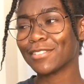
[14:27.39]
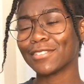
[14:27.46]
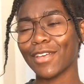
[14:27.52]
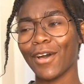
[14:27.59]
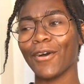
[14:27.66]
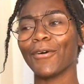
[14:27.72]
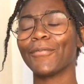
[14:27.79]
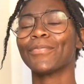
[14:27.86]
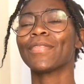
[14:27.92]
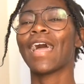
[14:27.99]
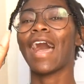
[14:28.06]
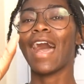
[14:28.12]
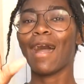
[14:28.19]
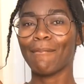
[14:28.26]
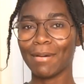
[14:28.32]
So
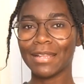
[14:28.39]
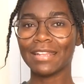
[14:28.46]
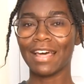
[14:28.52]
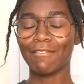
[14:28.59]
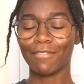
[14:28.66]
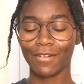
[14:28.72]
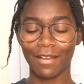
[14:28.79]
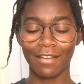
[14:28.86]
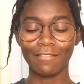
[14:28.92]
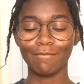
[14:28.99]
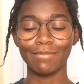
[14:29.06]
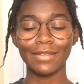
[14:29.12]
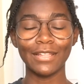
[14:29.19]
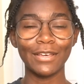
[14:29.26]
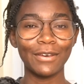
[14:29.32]
I'm a lover of
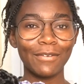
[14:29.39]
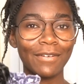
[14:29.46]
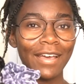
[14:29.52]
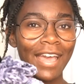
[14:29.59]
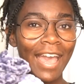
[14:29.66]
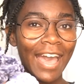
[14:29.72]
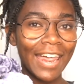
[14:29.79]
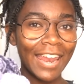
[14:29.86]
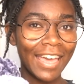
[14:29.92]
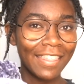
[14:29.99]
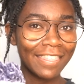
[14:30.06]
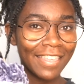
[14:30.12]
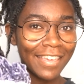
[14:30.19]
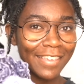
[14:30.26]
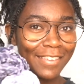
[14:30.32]
blue, and I
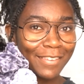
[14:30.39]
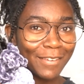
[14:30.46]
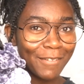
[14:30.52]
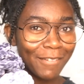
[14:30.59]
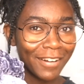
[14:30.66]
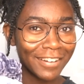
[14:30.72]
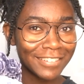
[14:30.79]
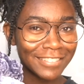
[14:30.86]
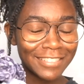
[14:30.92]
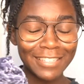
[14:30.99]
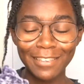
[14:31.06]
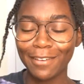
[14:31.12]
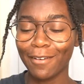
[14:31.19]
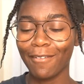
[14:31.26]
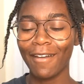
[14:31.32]
think you are
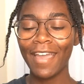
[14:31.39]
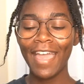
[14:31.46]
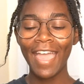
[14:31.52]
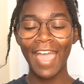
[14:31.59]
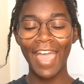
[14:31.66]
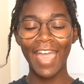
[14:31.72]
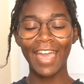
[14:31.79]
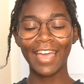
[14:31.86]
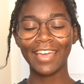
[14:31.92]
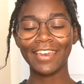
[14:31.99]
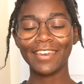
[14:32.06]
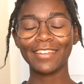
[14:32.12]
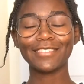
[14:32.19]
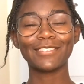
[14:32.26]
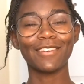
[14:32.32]
too.
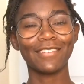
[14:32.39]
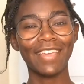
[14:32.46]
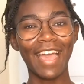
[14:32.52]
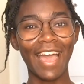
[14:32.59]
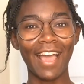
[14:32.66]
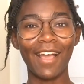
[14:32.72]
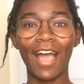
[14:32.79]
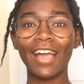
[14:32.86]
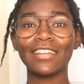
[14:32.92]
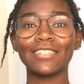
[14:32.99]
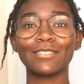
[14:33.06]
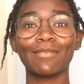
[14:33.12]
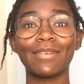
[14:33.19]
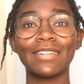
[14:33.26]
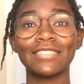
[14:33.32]
And so yeah, I
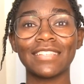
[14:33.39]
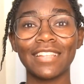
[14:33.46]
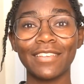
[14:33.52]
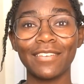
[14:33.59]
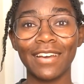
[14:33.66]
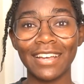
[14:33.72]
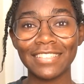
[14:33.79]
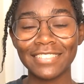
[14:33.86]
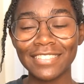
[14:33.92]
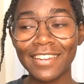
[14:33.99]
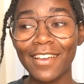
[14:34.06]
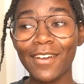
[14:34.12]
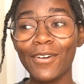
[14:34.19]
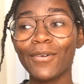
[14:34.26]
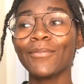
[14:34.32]
just wanted to let you guys
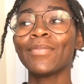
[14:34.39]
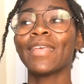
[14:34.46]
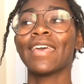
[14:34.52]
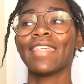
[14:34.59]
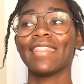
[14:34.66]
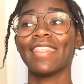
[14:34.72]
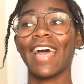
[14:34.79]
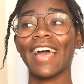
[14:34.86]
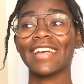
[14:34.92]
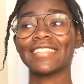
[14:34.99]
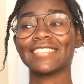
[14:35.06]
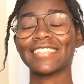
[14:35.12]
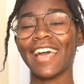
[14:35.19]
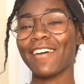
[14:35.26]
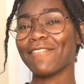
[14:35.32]
know
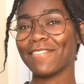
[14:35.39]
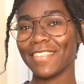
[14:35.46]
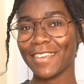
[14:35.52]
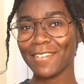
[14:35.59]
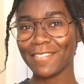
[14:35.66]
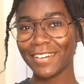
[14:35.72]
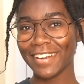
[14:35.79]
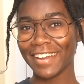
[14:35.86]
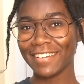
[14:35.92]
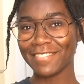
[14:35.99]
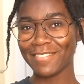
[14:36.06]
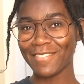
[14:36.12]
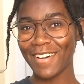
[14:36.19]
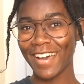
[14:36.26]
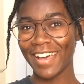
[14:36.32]
that a viewer of
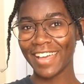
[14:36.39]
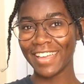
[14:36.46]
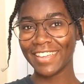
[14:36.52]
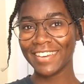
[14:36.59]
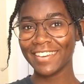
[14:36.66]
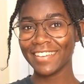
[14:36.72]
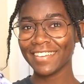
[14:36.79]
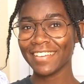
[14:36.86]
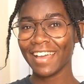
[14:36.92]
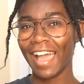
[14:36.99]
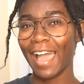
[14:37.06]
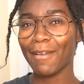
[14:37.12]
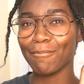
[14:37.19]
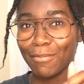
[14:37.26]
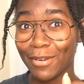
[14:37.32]
mine,
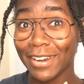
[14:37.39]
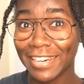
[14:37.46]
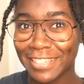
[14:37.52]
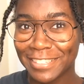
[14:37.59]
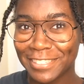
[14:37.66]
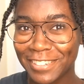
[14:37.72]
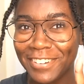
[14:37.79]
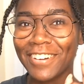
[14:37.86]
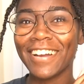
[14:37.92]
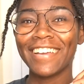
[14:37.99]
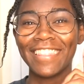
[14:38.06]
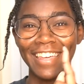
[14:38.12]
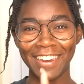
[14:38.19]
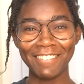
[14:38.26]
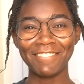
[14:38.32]
I'm pretty sure
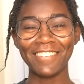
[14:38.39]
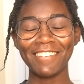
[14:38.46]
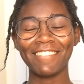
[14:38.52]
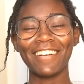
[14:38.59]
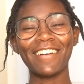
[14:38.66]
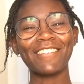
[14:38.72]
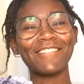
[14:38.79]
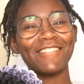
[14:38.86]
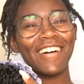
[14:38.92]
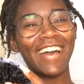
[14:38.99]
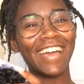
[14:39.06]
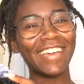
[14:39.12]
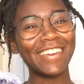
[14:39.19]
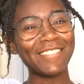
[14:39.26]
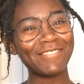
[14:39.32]
that a viewer of
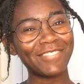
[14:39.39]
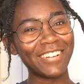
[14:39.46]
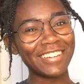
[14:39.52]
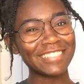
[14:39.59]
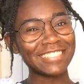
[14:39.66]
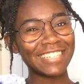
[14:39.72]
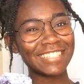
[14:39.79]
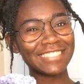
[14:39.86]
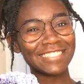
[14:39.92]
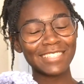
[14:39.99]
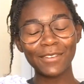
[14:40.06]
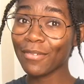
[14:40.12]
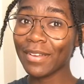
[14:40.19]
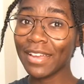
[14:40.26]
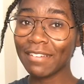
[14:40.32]
mine purchased
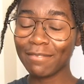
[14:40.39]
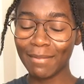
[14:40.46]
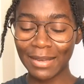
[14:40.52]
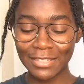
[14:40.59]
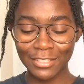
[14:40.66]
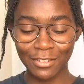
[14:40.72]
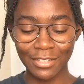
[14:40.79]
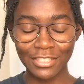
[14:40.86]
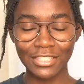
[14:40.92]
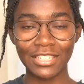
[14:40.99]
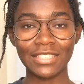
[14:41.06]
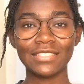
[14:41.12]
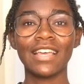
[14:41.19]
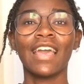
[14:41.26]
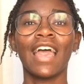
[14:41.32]
3 of my
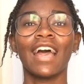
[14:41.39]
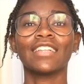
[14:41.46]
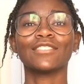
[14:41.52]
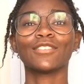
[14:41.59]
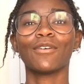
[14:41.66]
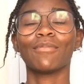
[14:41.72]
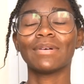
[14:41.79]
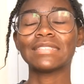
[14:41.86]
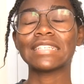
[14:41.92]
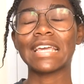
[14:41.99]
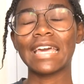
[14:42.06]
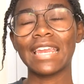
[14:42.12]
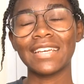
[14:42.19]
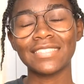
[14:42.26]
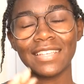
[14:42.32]
scrunchies. And so once
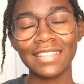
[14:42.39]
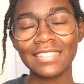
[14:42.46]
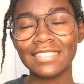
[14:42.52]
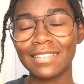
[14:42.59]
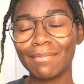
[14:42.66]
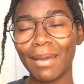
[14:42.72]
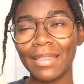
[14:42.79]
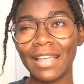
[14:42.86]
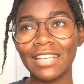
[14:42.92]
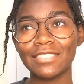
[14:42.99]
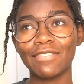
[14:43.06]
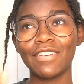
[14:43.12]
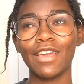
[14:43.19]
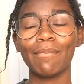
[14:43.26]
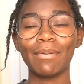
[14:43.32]
again, I said this in my
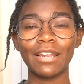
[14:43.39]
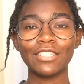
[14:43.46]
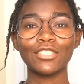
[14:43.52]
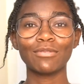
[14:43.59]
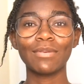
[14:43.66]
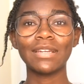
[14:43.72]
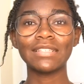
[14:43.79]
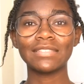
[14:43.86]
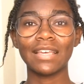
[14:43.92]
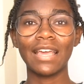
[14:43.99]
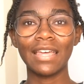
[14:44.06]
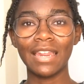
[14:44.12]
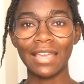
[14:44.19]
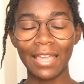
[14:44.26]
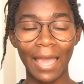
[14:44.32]
last video, but I just want to say
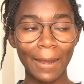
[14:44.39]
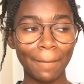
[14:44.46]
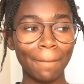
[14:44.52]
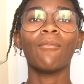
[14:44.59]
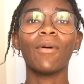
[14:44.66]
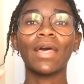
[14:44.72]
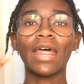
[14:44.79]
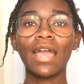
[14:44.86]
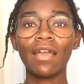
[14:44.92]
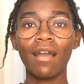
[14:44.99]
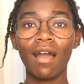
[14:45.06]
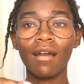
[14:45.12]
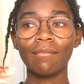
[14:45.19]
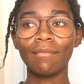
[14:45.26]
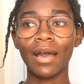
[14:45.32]
it again. When I
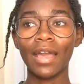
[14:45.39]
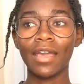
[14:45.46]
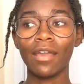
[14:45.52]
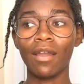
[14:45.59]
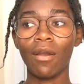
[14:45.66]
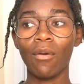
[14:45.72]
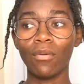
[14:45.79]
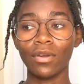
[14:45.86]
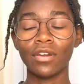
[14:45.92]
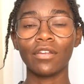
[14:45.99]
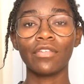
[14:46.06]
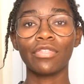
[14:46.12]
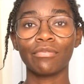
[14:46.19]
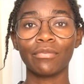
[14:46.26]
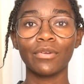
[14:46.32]
got my order
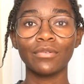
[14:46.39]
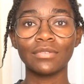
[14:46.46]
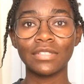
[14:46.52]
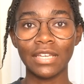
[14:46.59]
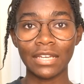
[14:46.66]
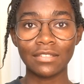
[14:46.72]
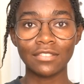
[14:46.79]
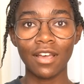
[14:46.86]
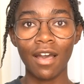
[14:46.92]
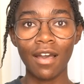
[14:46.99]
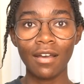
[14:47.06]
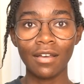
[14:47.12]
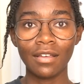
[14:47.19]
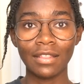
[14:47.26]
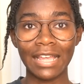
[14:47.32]
through
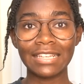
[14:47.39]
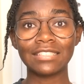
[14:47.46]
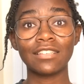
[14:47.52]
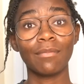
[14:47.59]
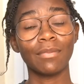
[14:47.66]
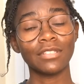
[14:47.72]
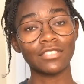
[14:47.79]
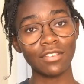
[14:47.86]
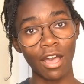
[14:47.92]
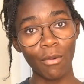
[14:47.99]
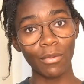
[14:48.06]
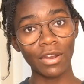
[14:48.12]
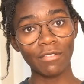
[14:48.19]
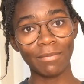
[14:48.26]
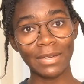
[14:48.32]
TikTok, like someone saw
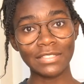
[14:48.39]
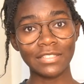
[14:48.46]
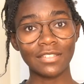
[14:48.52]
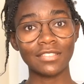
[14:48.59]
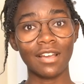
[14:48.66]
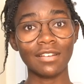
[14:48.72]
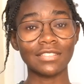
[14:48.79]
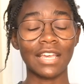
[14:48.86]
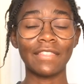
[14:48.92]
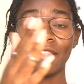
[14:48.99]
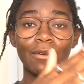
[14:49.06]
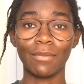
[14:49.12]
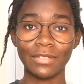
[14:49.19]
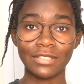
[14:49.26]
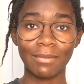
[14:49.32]
one of my TikToks and
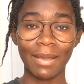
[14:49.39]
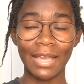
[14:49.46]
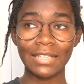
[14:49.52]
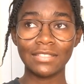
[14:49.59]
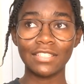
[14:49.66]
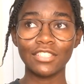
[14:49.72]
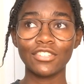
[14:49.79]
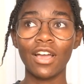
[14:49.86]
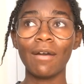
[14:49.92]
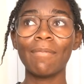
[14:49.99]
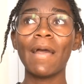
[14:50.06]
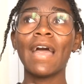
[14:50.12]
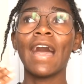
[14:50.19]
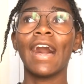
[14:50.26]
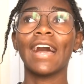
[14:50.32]
then went to my Etsy shop,
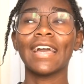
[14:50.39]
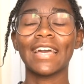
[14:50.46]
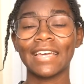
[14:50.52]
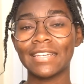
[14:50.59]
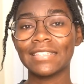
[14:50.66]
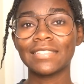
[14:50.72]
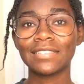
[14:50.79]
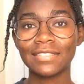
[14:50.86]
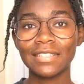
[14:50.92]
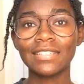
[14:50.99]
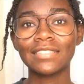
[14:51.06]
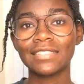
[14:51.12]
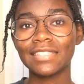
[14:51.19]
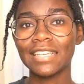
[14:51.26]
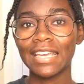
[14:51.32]
I had
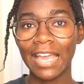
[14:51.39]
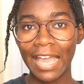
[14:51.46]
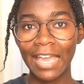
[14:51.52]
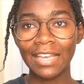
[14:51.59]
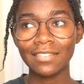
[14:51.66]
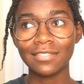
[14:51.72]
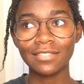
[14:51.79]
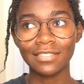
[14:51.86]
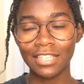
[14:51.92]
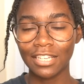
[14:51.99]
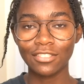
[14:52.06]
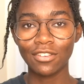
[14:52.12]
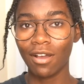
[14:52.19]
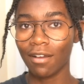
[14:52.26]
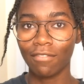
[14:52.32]
68
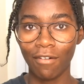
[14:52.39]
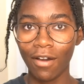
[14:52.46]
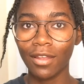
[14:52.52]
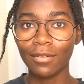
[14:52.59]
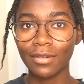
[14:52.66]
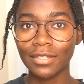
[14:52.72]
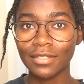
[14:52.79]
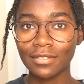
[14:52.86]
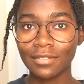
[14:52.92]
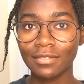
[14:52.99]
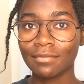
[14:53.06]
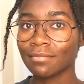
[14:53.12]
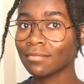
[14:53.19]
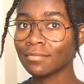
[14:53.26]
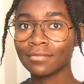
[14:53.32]
TikTok followers,
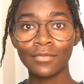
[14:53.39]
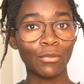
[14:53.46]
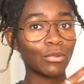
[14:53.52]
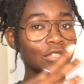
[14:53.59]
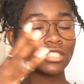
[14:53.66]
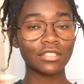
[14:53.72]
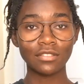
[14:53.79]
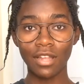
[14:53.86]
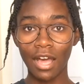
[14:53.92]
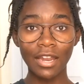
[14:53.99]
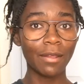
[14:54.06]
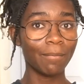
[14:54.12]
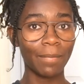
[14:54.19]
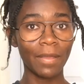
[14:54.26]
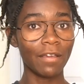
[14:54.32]
which is not
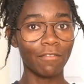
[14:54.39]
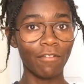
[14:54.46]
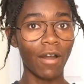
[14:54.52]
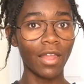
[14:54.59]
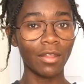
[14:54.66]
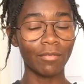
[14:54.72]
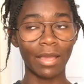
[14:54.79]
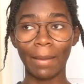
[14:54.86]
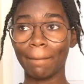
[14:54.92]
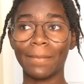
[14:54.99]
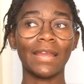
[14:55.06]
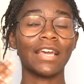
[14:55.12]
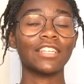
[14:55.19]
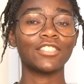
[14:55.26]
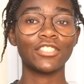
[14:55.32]
a big following,
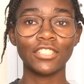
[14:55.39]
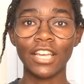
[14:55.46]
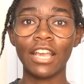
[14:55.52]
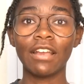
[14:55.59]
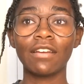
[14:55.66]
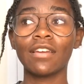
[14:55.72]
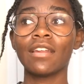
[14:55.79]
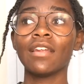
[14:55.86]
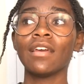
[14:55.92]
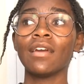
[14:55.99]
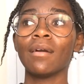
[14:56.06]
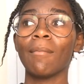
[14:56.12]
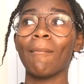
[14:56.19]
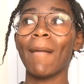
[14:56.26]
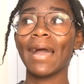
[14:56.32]
but I shared
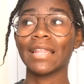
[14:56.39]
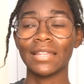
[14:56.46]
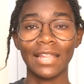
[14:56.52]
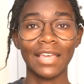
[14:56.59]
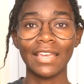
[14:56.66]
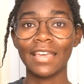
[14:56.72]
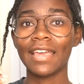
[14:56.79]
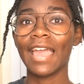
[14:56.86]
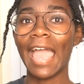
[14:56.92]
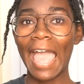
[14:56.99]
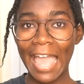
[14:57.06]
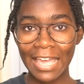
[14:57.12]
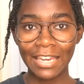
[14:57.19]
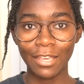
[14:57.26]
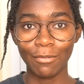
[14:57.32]
my link
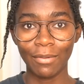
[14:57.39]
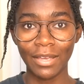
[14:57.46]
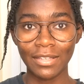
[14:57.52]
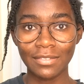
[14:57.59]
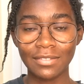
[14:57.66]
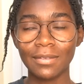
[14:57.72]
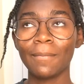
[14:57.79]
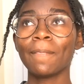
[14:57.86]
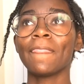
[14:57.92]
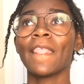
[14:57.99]
anyways.